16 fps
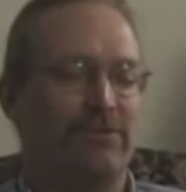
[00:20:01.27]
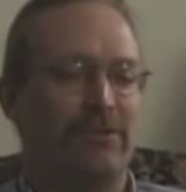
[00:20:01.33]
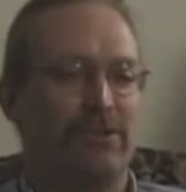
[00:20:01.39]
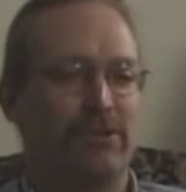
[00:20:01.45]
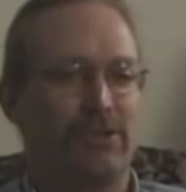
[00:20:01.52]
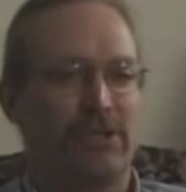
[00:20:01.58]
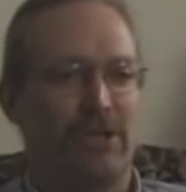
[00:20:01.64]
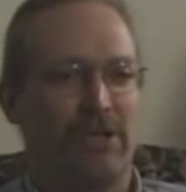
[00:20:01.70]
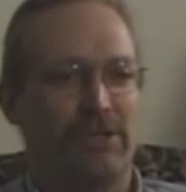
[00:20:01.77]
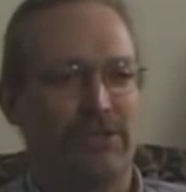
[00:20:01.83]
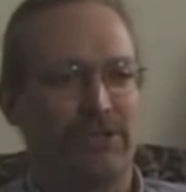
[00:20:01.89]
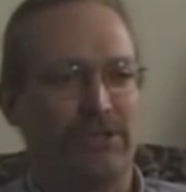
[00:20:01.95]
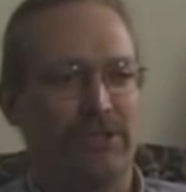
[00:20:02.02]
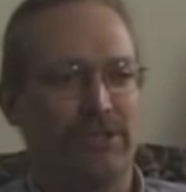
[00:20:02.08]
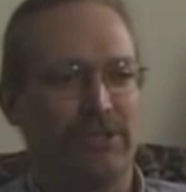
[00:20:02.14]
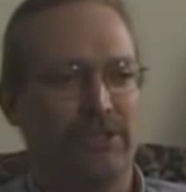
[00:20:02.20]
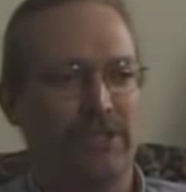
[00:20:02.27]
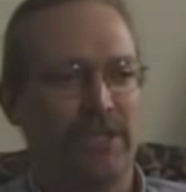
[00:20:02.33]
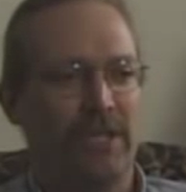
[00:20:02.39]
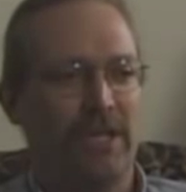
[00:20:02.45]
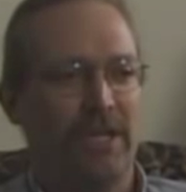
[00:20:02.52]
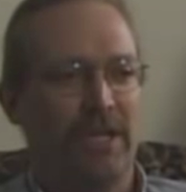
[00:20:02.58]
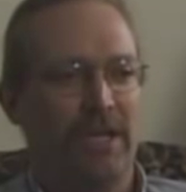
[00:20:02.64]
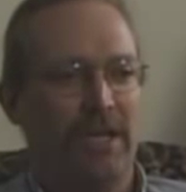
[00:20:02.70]
those cultures
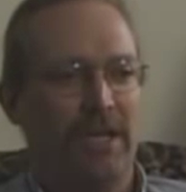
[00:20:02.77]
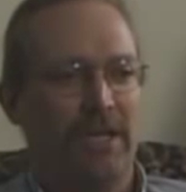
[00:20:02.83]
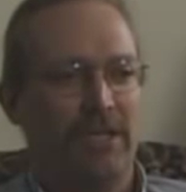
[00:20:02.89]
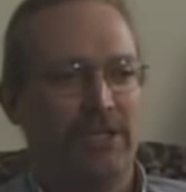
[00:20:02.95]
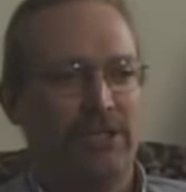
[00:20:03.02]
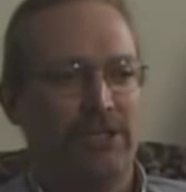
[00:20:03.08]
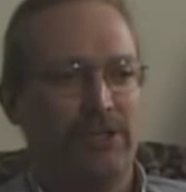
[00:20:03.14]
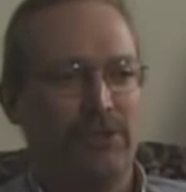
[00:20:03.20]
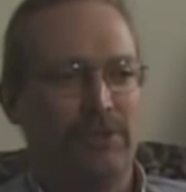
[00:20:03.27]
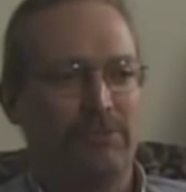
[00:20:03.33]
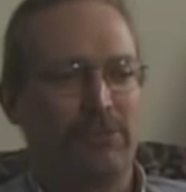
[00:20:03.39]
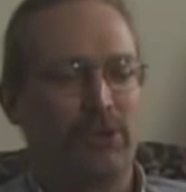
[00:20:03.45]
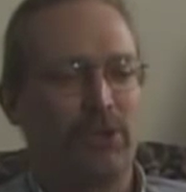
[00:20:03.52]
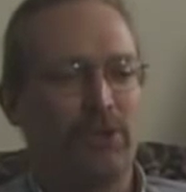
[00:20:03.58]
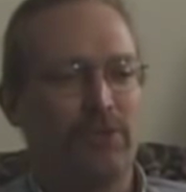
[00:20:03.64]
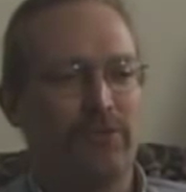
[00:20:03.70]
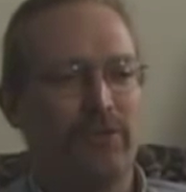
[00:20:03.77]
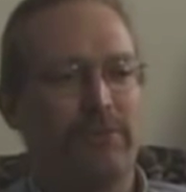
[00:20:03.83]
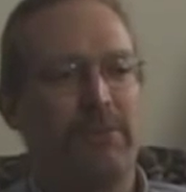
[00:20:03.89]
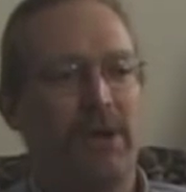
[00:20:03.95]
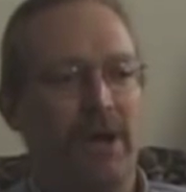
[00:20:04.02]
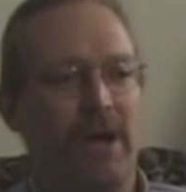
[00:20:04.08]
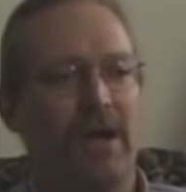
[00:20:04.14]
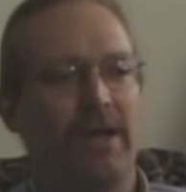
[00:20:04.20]
to improve
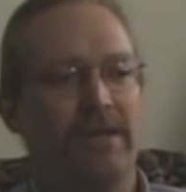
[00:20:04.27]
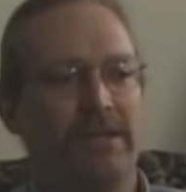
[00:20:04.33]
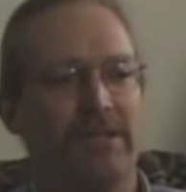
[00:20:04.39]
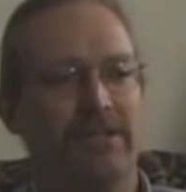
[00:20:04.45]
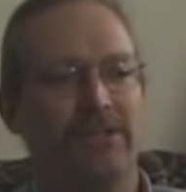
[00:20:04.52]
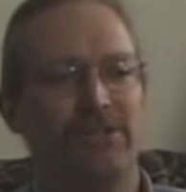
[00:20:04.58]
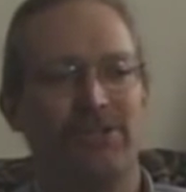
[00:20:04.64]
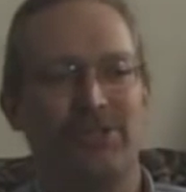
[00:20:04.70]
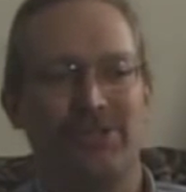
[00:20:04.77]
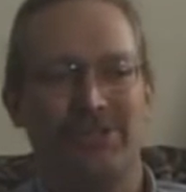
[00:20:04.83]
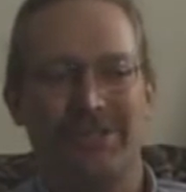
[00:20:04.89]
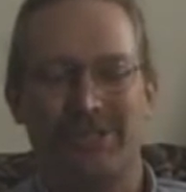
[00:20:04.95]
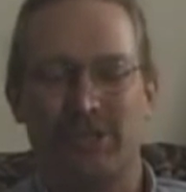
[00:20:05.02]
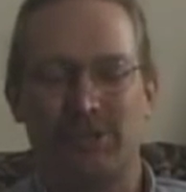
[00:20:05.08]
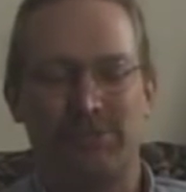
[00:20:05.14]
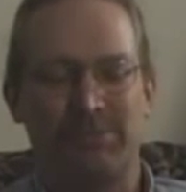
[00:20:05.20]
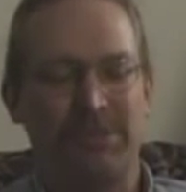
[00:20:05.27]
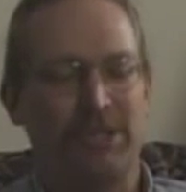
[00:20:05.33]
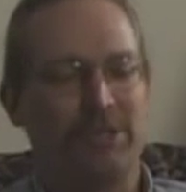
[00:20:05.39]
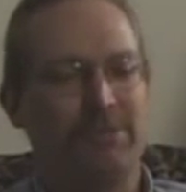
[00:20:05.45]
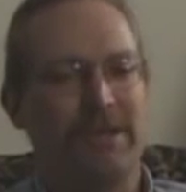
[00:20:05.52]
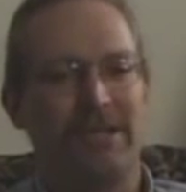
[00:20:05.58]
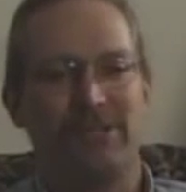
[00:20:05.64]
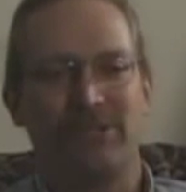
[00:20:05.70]
upon this
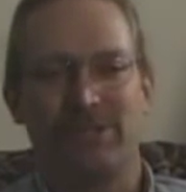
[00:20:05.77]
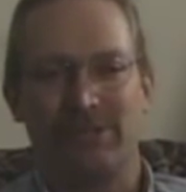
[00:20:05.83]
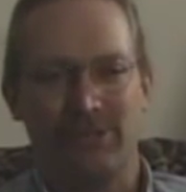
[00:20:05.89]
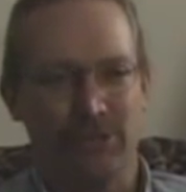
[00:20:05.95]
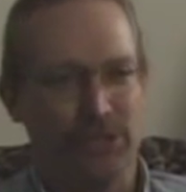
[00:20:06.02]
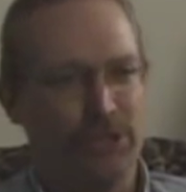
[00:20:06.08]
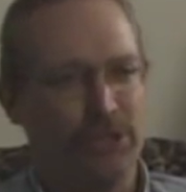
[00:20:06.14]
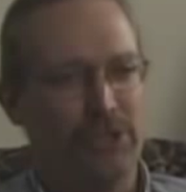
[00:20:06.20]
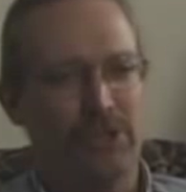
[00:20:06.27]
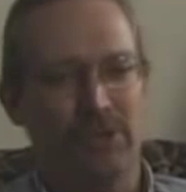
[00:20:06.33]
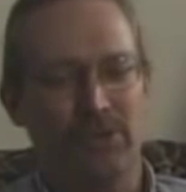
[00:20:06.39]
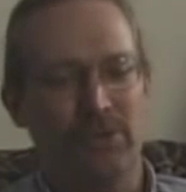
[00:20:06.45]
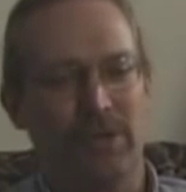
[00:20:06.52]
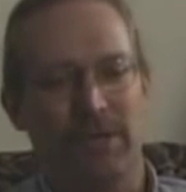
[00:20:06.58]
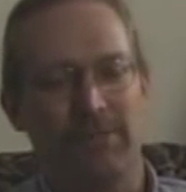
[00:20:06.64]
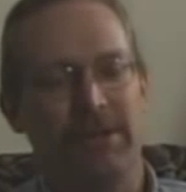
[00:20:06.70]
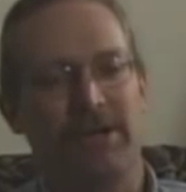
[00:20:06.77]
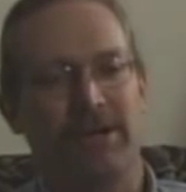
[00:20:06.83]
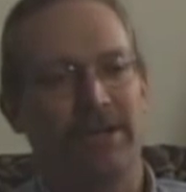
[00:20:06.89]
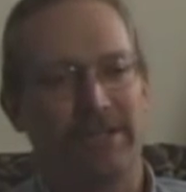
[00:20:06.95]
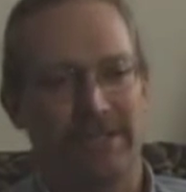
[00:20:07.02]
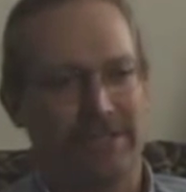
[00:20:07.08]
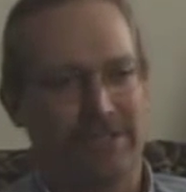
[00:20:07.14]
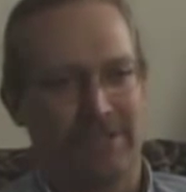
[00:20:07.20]
experimental new
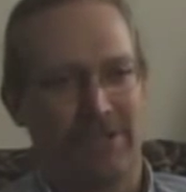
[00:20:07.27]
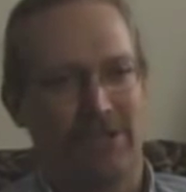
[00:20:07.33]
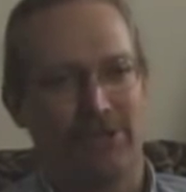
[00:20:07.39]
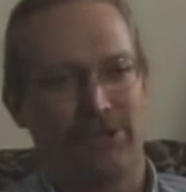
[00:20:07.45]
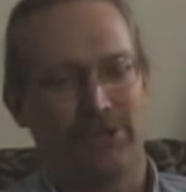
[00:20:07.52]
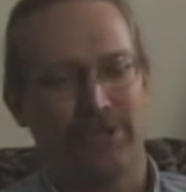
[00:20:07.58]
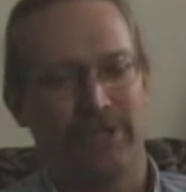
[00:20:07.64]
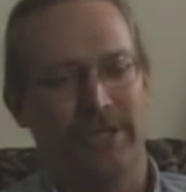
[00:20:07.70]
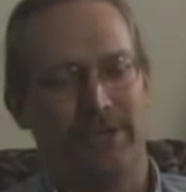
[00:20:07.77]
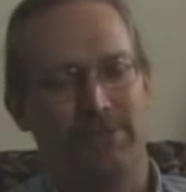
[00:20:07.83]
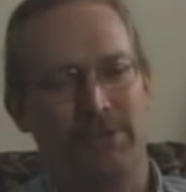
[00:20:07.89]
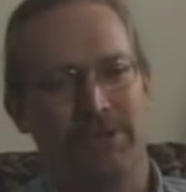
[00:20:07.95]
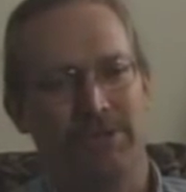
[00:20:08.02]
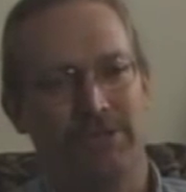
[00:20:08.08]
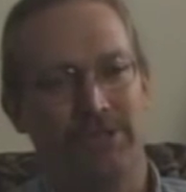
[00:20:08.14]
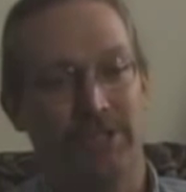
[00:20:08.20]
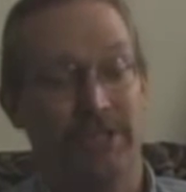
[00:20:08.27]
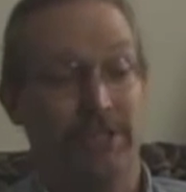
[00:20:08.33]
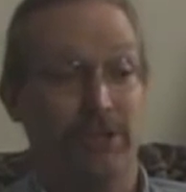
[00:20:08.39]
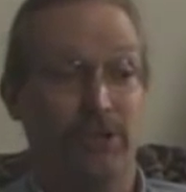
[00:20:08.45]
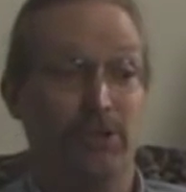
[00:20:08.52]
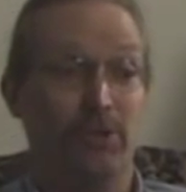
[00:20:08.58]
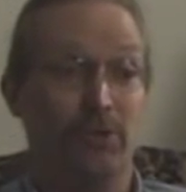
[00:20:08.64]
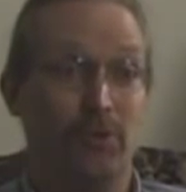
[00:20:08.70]
American culture that had emerged in the
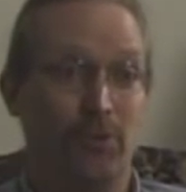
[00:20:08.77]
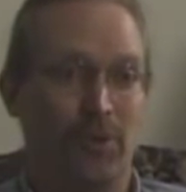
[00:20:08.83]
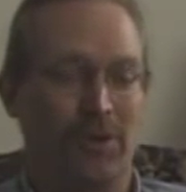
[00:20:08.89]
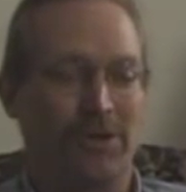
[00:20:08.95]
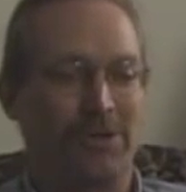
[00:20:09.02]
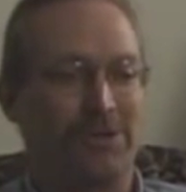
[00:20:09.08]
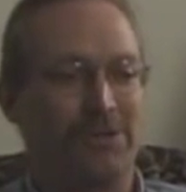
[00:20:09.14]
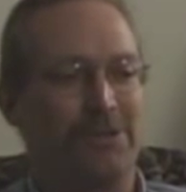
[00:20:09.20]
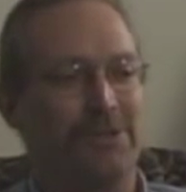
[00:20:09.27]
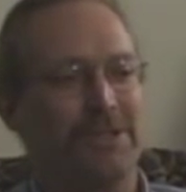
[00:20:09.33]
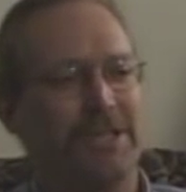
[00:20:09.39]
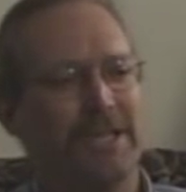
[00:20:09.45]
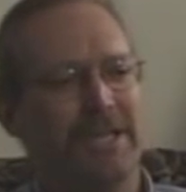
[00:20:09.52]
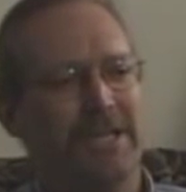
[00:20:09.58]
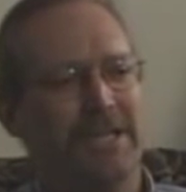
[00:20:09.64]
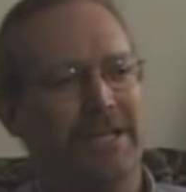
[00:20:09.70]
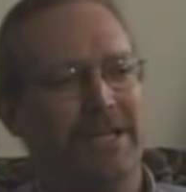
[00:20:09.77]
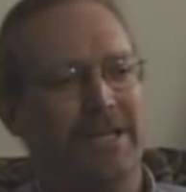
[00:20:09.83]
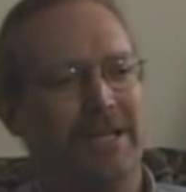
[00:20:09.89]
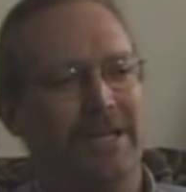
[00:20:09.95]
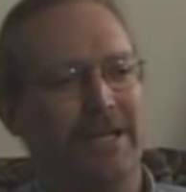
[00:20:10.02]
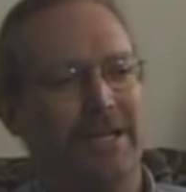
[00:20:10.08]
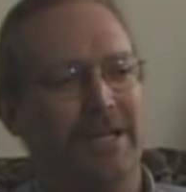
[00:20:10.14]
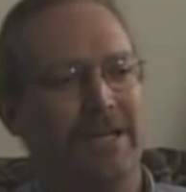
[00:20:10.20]
New World.
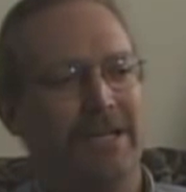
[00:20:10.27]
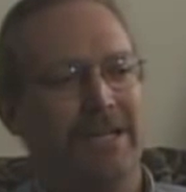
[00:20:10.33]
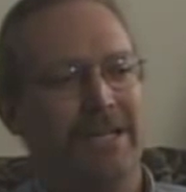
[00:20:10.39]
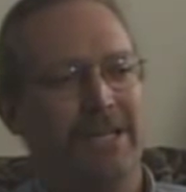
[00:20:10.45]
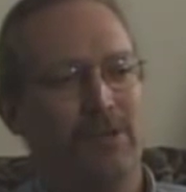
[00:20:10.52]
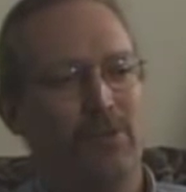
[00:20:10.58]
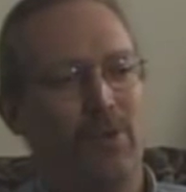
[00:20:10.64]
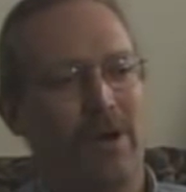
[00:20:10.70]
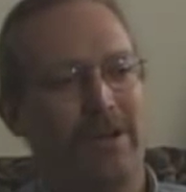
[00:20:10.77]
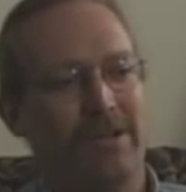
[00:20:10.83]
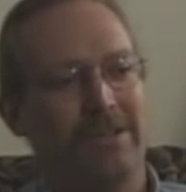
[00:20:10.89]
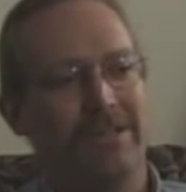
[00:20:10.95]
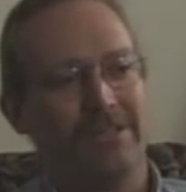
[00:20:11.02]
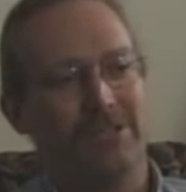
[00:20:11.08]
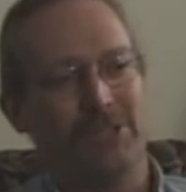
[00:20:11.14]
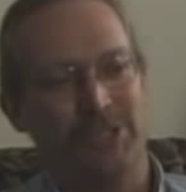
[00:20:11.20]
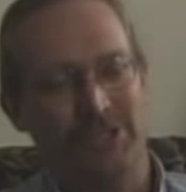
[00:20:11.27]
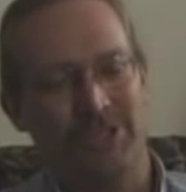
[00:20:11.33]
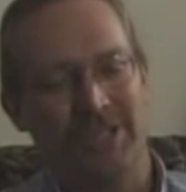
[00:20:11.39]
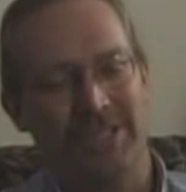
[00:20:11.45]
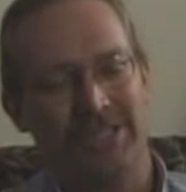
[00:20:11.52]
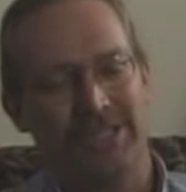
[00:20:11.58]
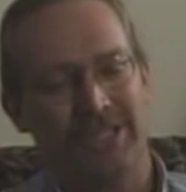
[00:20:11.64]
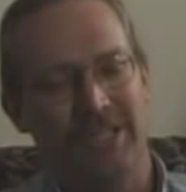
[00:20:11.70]
He wanted, as he
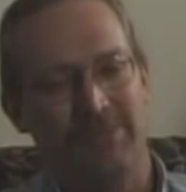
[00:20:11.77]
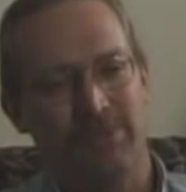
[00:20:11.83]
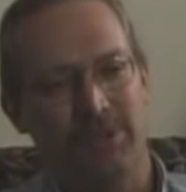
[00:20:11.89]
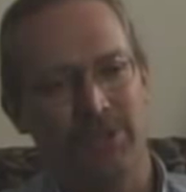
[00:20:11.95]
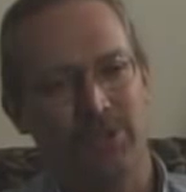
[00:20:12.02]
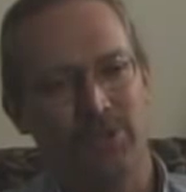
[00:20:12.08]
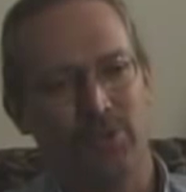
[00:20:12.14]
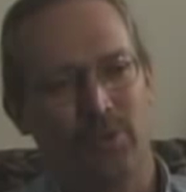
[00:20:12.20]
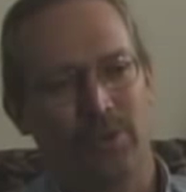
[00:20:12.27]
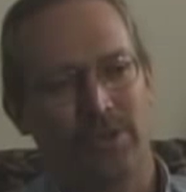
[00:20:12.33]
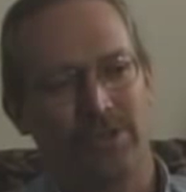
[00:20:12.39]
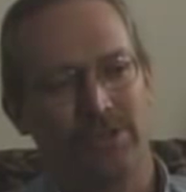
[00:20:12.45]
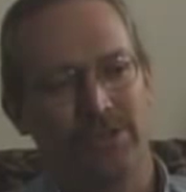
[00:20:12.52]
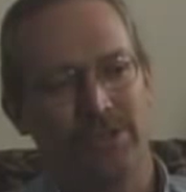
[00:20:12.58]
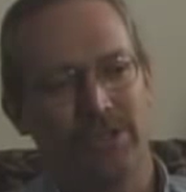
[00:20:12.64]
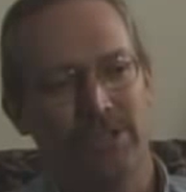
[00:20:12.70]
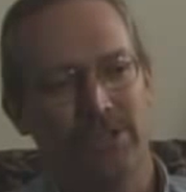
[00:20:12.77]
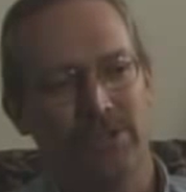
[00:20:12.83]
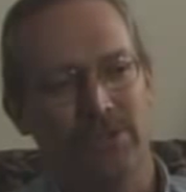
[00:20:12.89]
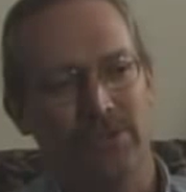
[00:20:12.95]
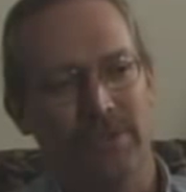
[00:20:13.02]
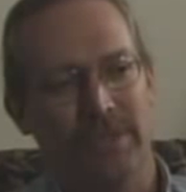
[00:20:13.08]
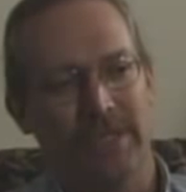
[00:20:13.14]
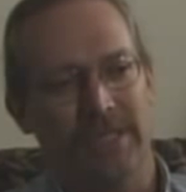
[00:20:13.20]
said, to keep the New World
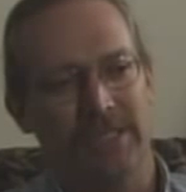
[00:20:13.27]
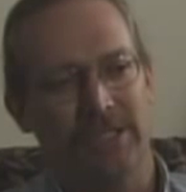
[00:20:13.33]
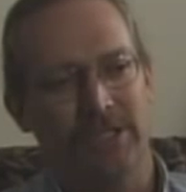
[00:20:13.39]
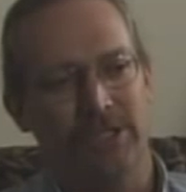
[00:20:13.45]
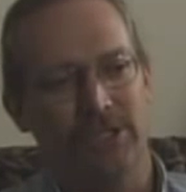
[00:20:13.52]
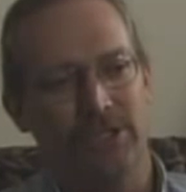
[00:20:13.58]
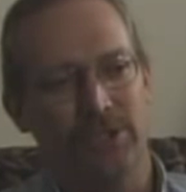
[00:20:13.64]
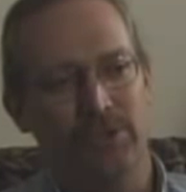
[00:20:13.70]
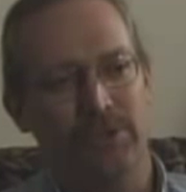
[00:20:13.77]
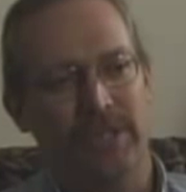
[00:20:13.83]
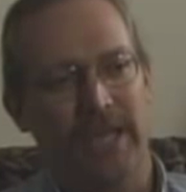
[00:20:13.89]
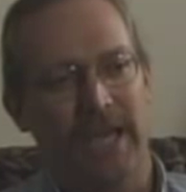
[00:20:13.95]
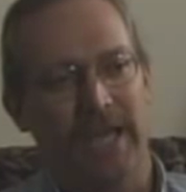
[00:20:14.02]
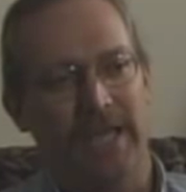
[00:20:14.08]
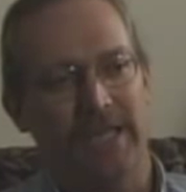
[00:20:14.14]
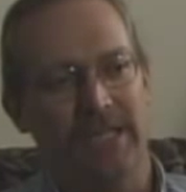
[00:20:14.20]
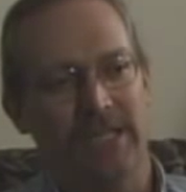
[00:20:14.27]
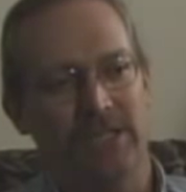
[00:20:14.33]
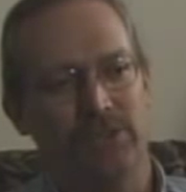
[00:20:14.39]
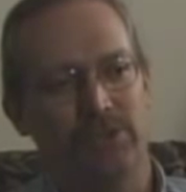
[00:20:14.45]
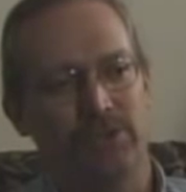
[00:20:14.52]
new, and to do that he